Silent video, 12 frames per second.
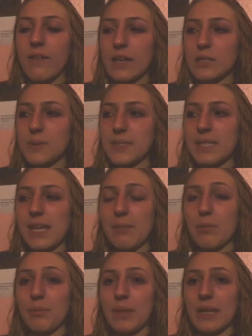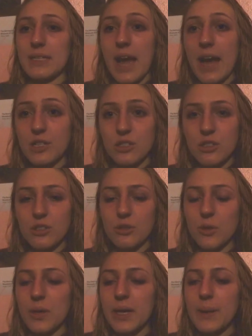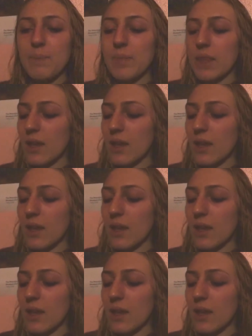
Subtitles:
That's what's keeping me attached to the story.